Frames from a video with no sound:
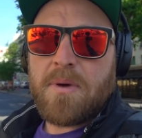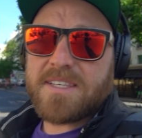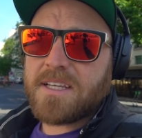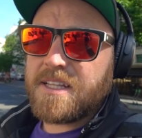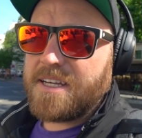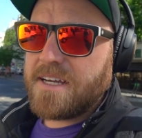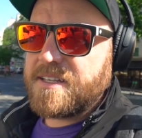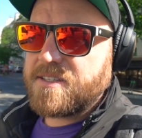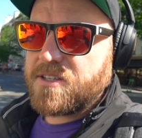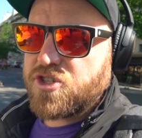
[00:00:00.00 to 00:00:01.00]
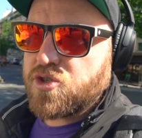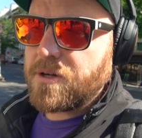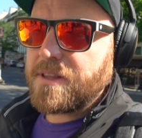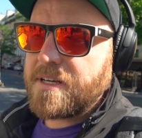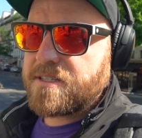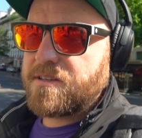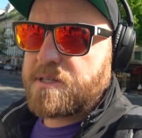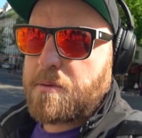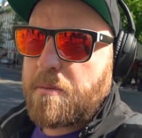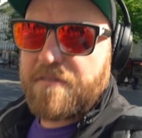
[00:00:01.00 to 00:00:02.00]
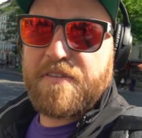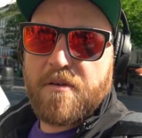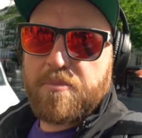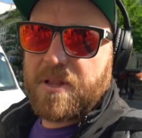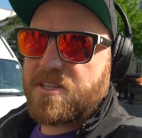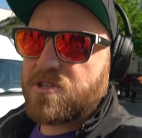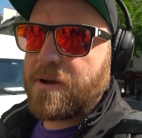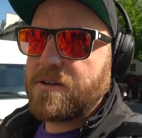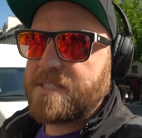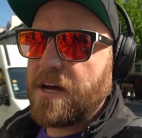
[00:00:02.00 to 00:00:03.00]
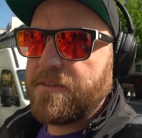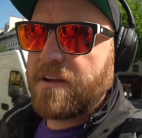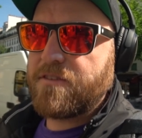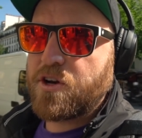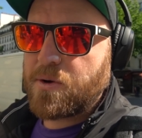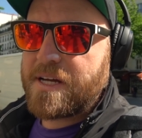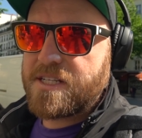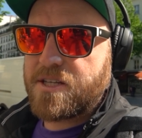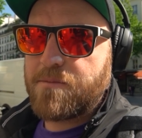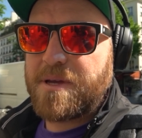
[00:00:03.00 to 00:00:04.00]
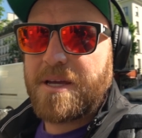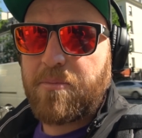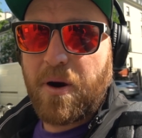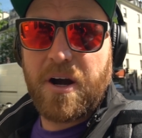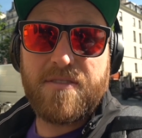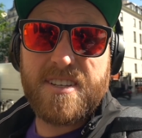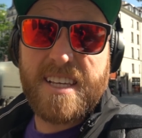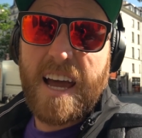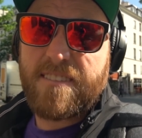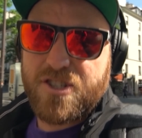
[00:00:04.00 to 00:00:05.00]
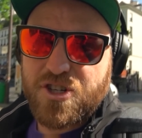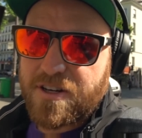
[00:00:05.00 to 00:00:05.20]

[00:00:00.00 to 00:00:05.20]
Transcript: Basically, it's a short list of some of my favorite places around town that have agreed to be a part of a scavenger